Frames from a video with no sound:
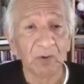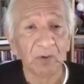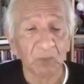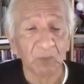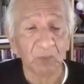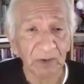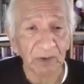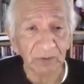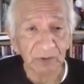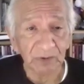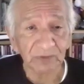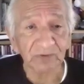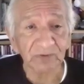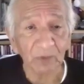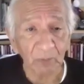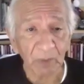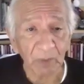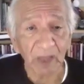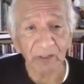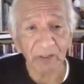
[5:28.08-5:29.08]
why are you
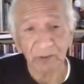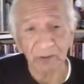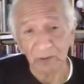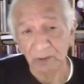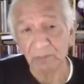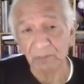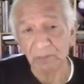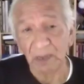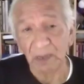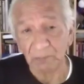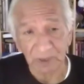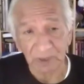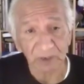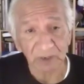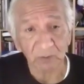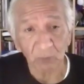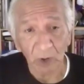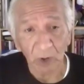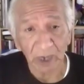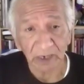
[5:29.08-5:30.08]
so bothered about
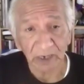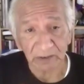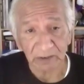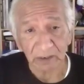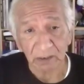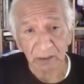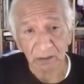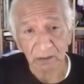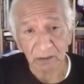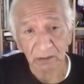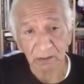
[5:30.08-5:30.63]
being white?